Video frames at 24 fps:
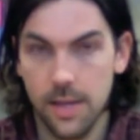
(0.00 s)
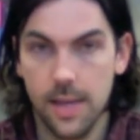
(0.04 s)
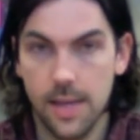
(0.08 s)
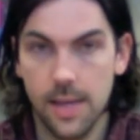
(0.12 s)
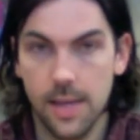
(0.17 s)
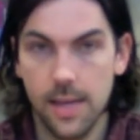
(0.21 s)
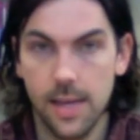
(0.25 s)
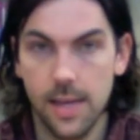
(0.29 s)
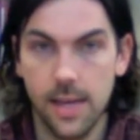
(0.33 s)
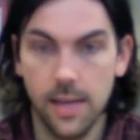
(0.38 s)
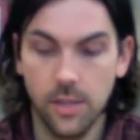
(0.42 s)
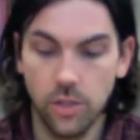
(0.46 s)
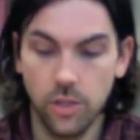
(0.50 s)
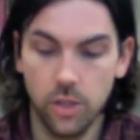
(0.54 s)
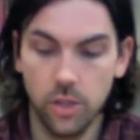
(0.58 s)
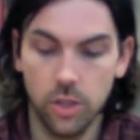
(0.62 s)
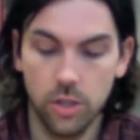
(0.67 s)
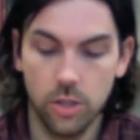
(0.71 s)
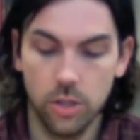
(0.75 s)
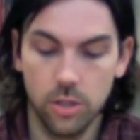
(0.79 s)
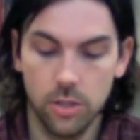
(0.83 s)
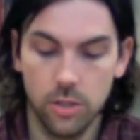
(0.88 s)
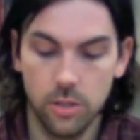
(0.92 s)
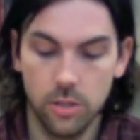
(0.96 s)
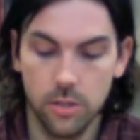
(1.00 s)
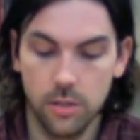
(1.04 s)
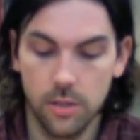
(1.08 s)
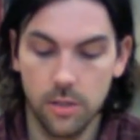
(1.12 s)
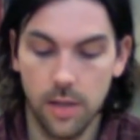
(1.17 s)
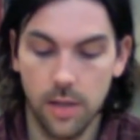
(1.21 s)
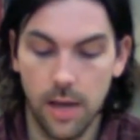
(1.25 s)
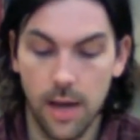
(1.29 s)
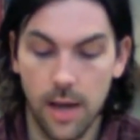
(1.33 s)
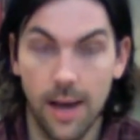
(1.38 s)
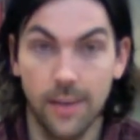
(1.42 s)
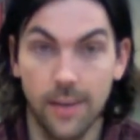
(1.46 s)
each
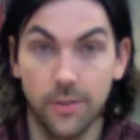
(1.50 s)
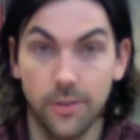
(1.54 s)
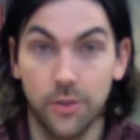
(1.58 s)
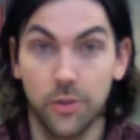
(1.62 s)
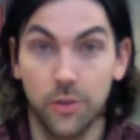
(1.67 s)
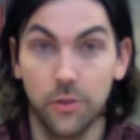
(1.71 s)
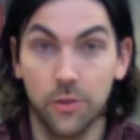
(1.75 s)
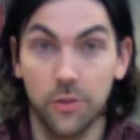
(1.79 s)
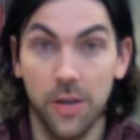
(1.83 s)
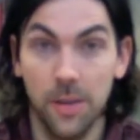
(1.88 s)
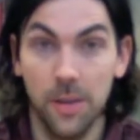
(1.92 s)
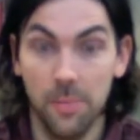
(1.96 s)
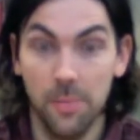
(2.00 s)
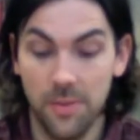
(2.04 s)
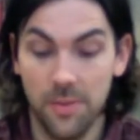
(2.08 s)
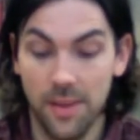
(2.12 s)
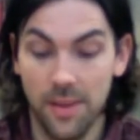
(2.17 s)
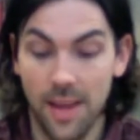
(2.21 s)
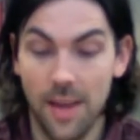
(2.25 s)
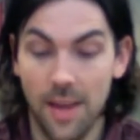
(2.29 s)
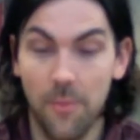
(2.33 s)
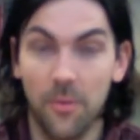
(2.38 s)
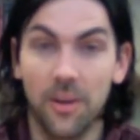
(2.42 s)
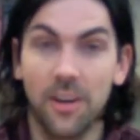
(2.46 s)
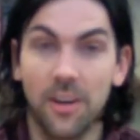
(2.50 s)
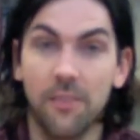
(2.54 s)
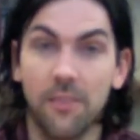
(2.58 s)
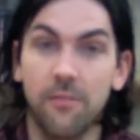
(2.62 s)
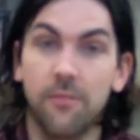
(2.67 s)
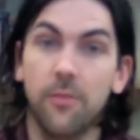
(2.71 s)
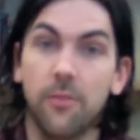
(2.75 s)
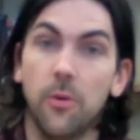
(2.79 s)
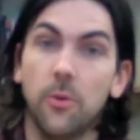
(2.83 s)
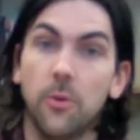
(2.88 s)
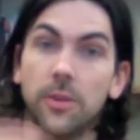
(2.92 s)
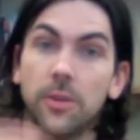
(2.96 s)
strip and we're going to
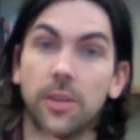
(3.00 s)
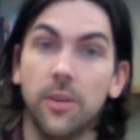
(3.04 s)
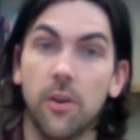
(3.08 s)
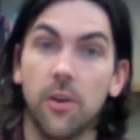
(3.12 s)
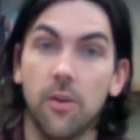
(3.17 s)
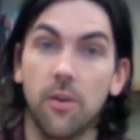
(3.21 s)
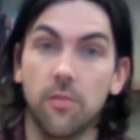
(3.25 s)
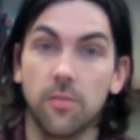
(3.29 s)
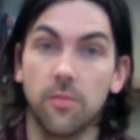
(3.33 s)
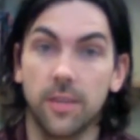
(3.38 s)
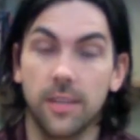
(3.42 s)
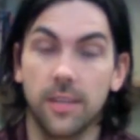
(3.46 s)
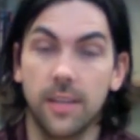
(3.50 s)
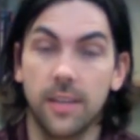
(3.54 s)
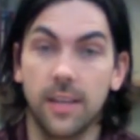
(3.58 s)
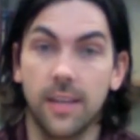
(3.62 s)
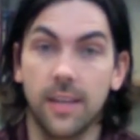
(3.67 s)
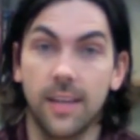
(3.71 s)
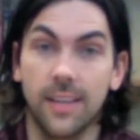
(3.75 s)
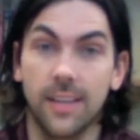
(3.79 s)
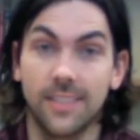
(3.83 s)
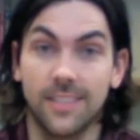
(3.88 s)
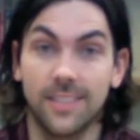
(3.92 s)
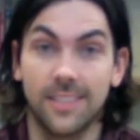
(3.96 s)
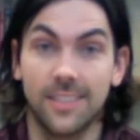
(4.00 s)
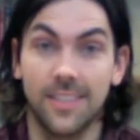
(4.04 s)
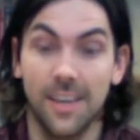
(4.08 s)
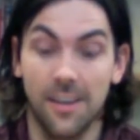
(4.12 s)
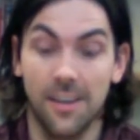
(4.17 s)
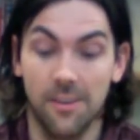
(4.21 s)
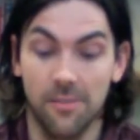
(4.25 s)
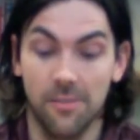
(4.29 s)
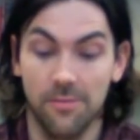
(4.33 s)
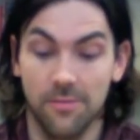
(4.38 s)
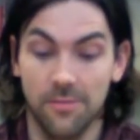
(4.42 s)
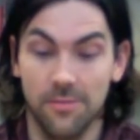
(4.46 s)
fold it over
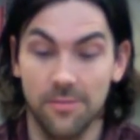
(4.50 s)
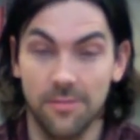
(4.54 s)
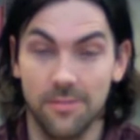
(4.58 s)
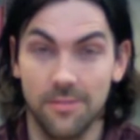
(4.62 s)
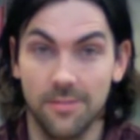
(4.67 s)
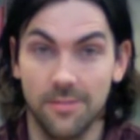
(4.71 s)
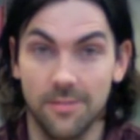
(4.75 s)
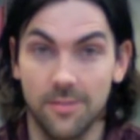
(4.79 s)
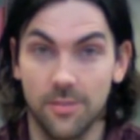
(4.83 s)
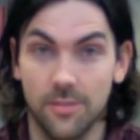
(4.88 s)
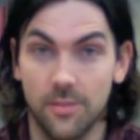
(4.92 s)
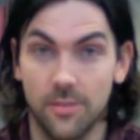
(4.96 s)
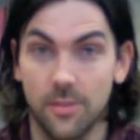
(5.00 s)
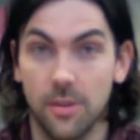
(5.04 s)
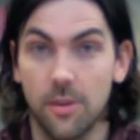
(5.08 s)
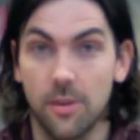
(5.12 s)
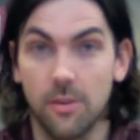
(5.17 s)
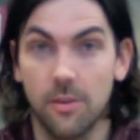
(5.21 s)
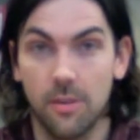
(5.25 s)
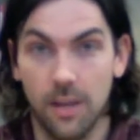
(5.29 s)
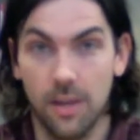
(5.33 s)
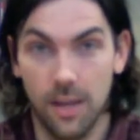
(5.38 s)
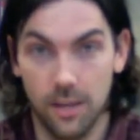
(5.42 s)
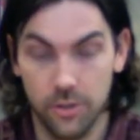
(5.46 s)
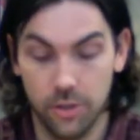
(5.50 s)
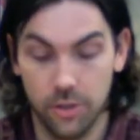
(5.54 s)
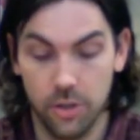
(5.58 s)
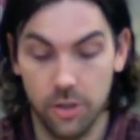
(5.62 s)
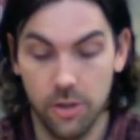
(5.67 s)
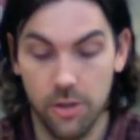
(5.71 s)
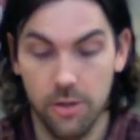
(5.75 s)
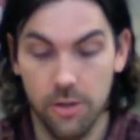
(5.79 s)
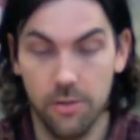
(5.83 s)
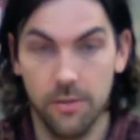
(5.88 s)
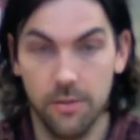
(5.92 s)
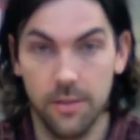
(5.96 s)
itself. So I'll show
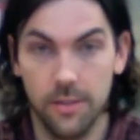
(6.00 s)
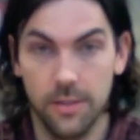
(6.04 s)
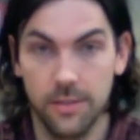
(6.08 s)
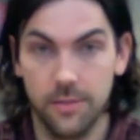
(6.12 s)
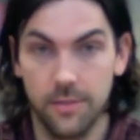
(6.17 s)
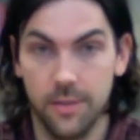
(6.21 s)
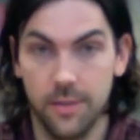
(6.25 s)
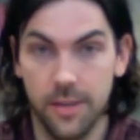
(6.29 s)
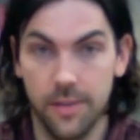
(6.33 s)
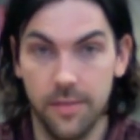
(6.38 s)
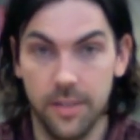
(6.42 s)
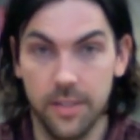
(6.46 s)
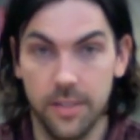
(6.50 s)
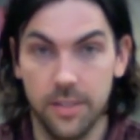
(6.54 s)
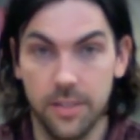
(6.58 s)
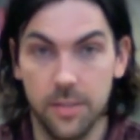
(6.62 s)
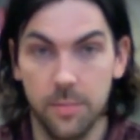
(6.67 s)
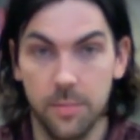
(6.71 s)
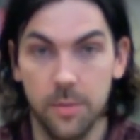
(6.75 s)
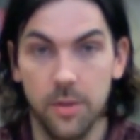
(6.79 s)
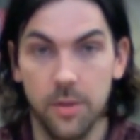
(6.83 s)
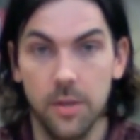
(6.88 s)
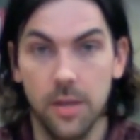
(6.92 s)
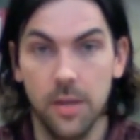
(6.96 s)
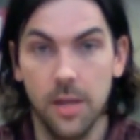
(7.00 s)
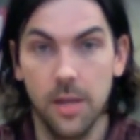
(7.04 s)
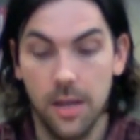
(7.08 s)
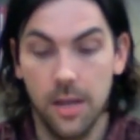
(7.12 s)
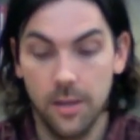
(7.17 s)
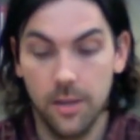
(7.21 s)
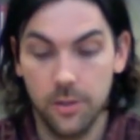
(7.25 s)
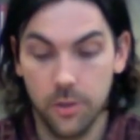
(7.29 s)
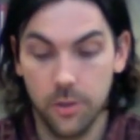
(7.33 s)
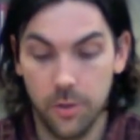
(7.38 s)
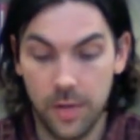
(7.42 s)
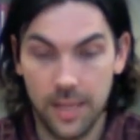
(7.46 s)
you. It's very, very simple.
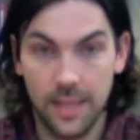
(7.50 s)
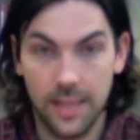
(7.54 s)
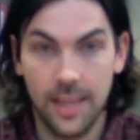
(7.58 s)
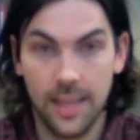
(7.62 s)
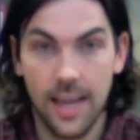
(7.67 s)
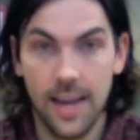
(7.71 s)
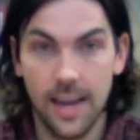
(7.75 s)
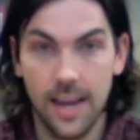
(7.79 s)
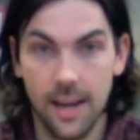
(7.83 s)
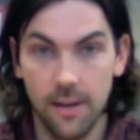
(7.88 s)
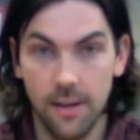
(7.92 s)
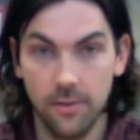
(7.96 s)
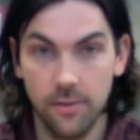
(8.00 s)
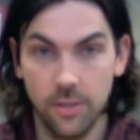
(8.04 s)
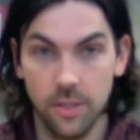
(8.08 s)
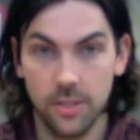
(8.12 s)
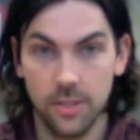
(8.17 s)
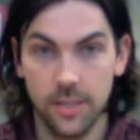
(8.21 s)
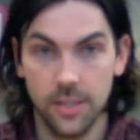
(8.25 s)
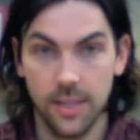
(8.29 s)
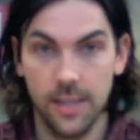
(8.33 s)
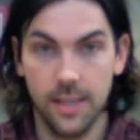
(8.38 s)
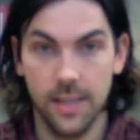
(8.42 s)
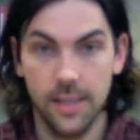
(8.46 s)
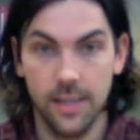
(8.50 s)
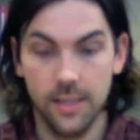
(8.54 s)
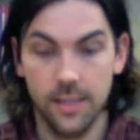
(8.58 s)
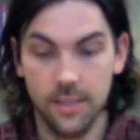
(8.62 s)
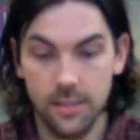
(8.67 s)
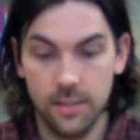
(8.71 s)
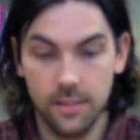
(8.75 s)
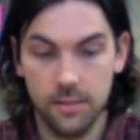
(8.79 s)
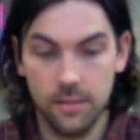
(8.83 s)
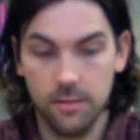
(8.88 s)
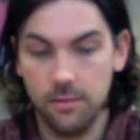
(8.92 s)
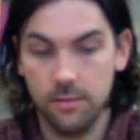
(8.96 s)
So you can lay it out just like
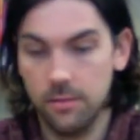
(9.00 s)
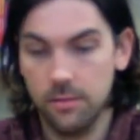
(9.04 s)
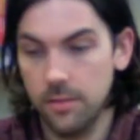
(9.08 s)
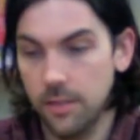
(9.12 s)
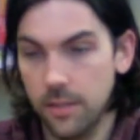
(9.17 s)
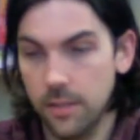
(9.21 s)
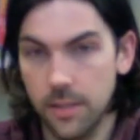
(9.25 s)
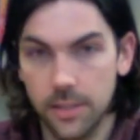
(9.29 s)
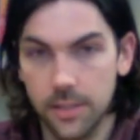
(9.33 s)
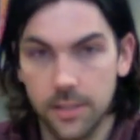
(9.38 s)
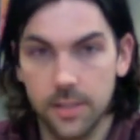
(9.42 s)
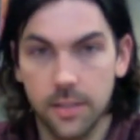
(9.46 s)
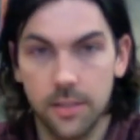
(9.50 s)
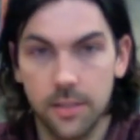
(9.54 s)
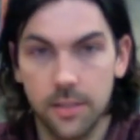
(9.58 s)
this. Here, let's clear